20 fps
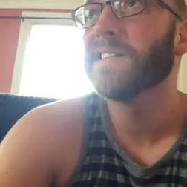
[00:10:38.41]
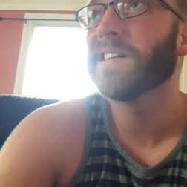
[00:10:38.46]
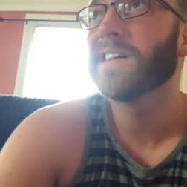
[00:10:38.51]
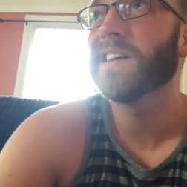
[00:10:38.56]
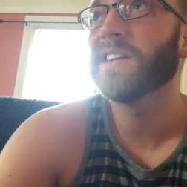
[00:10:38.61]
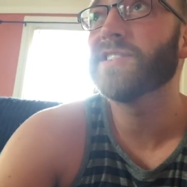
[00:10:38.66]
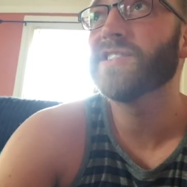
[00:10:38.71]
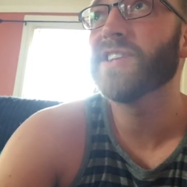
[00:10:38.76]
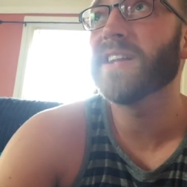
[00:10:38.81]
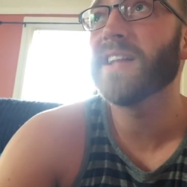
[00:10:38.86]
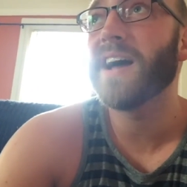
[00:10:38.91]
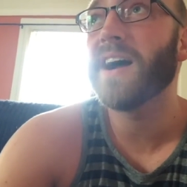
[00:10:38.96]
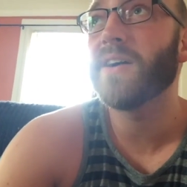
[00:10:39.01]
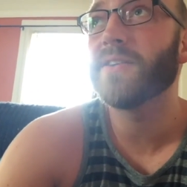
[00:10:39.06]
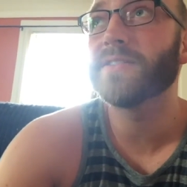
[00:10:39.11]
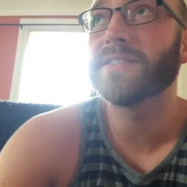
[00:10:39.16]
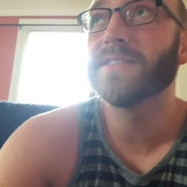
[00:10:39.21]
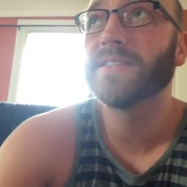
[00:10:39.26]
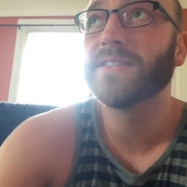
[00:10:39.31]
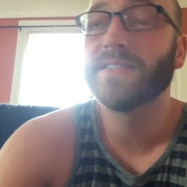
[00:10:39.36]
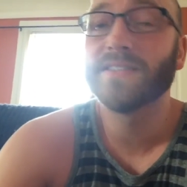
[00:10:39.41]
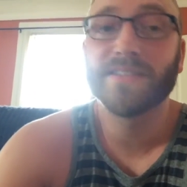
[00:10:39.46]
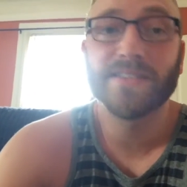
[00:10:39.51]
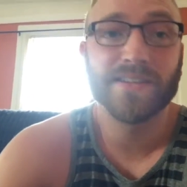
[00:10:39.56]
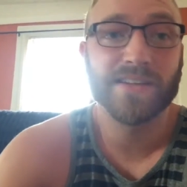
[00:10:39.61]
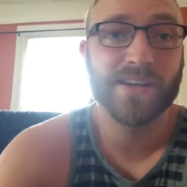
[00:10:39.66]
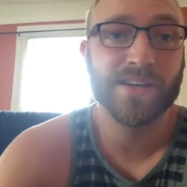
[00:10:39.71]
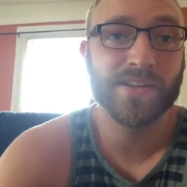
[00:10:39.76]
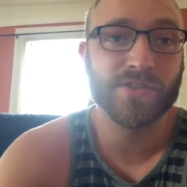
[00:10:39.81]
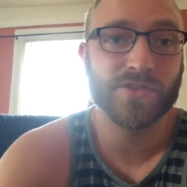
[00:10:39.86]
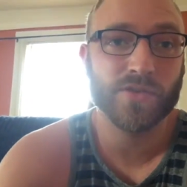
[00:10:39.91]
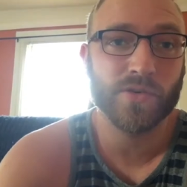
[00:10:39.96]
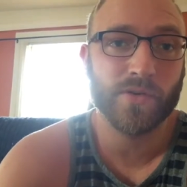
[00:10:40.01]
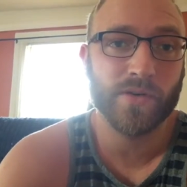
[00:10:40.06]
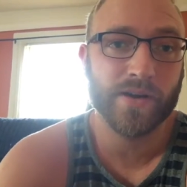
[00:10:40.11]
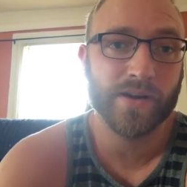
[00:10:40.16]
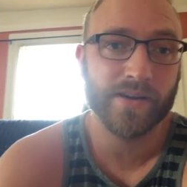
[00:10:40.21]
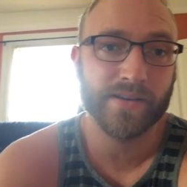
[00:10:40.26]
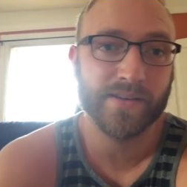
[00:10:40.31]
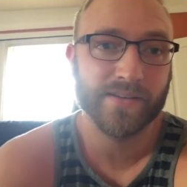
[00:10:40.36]
Gonna chill out,
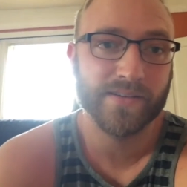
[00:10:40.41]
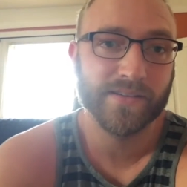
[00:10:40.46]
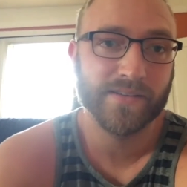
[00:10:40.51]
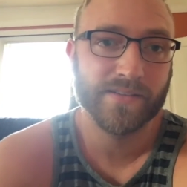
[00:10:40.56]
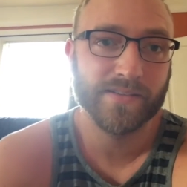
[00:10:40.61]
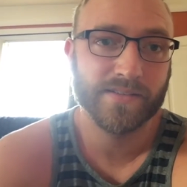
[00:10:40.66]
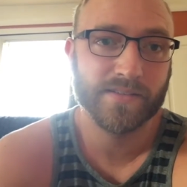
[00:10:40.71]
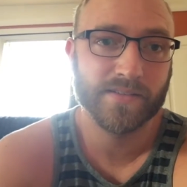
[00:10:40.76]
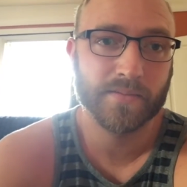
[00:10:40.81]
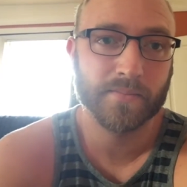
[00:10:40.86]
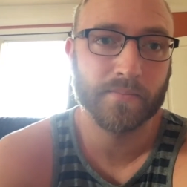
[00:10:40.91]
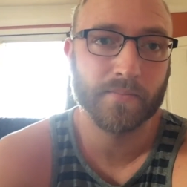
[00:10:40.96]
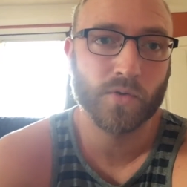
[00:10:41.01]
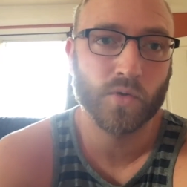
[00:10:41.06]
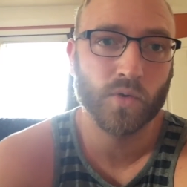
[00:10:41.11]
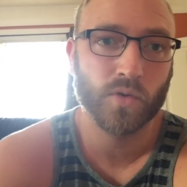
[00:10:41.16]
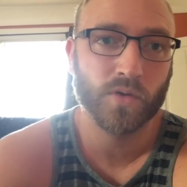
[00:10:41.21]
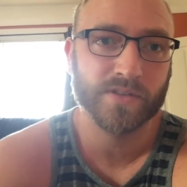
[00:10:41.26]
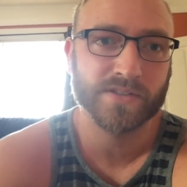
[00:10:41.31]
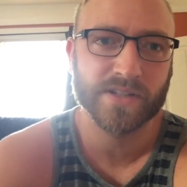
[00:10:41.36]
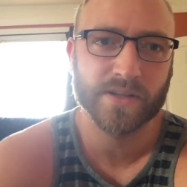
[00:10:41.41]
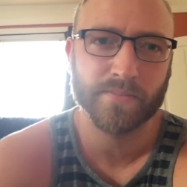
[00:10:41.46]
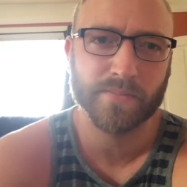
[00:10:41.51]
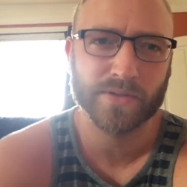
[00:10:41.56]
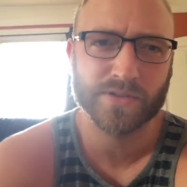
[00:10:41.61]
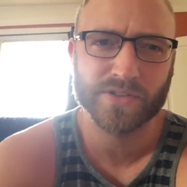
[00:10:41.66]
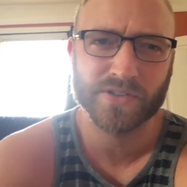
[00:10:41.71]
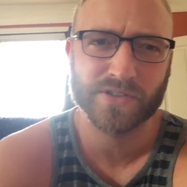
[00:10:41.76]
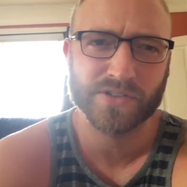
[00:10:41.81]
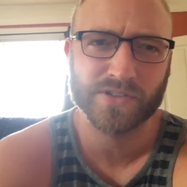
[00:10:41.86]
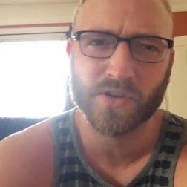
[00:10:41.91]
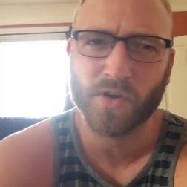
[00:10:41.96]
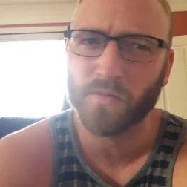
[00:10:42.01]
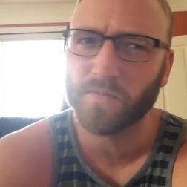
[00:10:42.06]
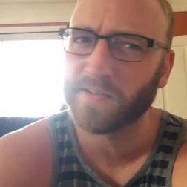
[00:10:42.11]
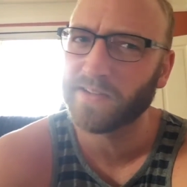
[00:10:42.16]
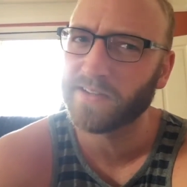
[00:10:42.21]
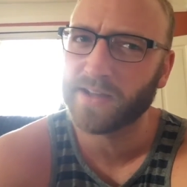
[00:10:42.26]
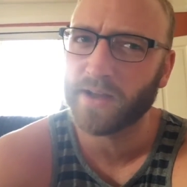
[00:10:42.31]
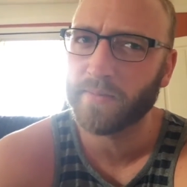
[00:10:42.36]
enjoy some cooler temperatures
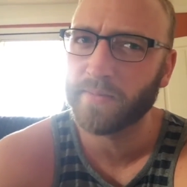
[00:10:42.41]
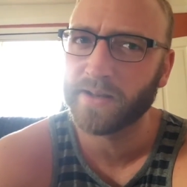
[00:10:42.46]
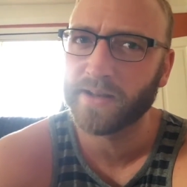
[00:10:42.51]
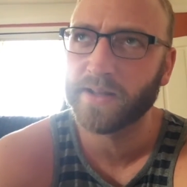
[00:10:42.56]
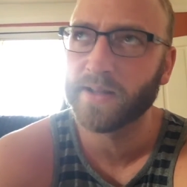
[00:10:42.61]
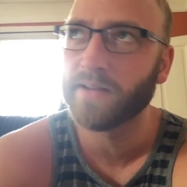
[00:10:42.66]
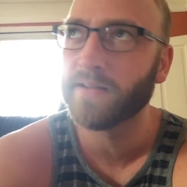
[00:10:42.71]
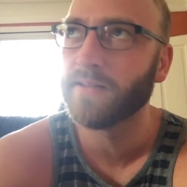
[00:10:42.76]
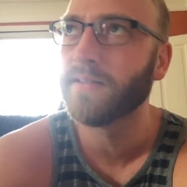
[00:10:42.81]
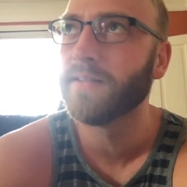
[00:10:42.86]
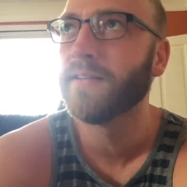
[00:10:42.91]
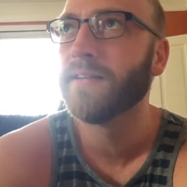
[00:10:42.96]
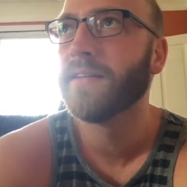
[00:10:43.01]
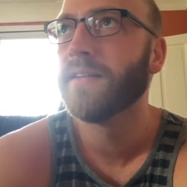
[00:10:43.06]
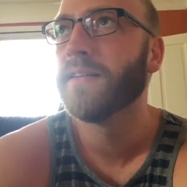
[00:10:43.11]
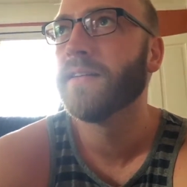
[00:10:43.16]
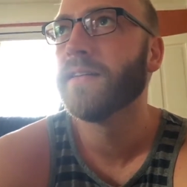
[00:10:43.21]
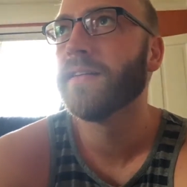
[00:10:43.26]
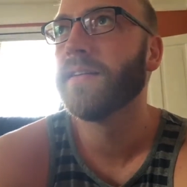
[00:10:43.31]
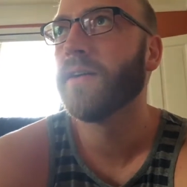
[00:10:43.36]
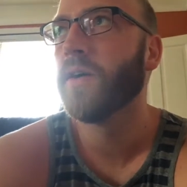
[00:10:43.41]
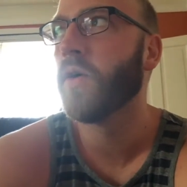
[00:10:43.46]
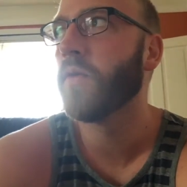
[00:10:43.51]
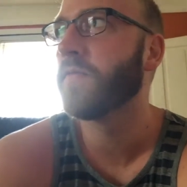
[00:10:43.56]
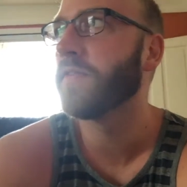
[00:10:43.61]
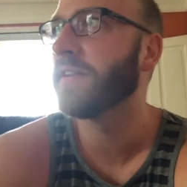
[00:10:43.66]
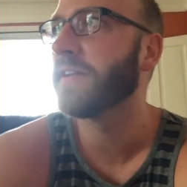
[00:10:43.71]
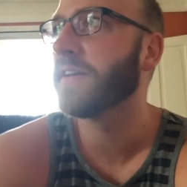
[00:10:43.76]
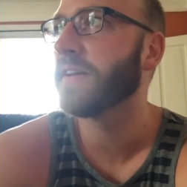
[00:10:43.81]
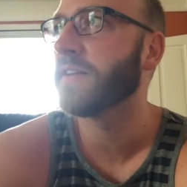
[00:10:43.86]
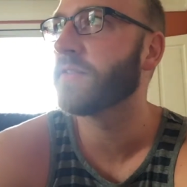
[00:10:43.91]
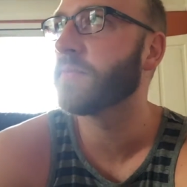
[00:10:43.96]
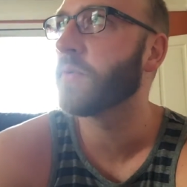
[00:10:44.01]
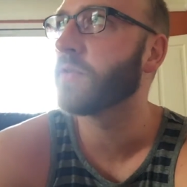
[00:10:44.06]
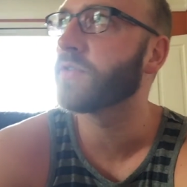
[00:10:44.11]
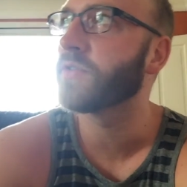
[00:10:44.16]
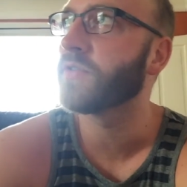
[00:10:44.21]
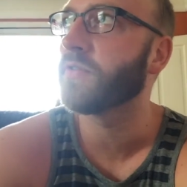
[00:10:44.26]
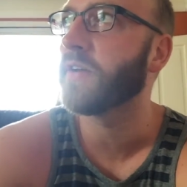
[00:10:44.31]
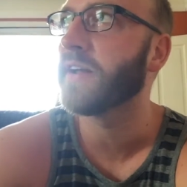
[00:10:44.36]
hopefully coming in hopefully. It's
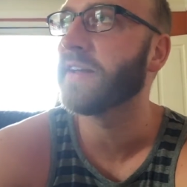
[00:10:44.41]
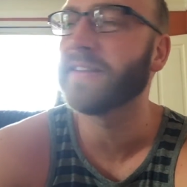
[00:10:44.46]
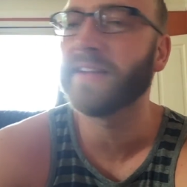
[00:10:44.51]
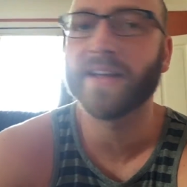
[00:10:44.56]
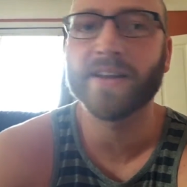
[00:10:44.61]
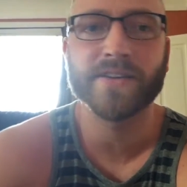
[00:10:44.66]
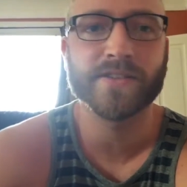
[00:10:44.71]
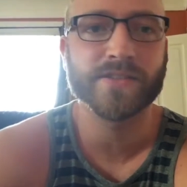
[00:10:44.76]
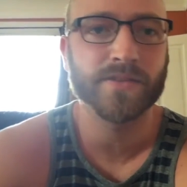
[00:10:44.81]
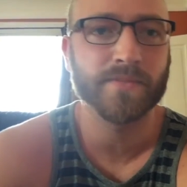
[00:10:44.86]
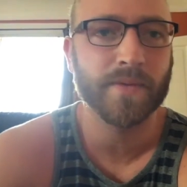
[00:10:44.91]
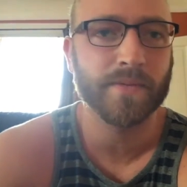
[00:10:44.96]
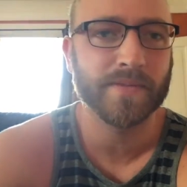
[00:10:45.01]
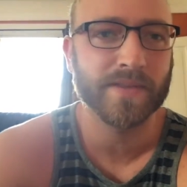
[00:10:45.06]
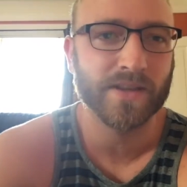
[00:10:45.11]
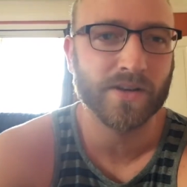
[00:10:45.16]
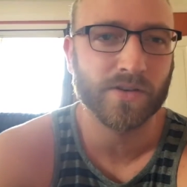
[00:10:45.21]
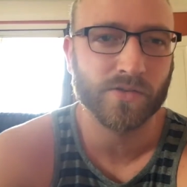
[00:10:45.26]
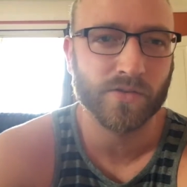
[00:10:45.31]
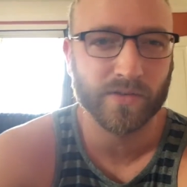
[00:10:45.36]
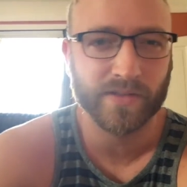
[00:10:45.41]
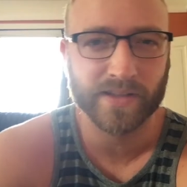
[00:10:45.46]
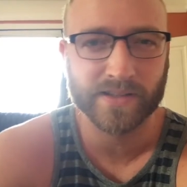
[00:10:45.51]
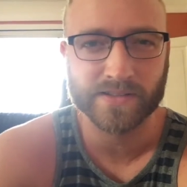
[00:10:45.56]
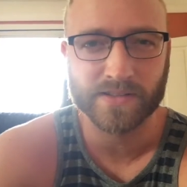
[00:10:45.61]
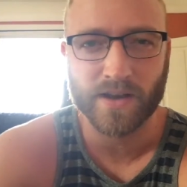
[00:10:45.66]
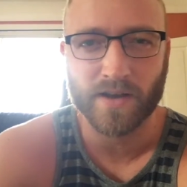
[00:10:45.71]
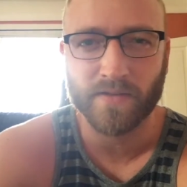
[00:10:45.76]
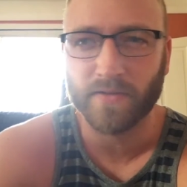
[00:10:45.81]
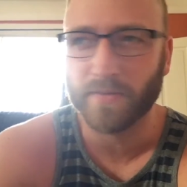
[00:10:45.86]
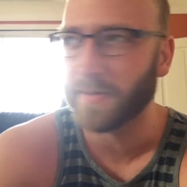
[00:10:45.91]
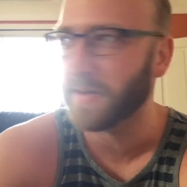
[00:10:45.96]
supposed to rain later, so maybe that'll cool things off a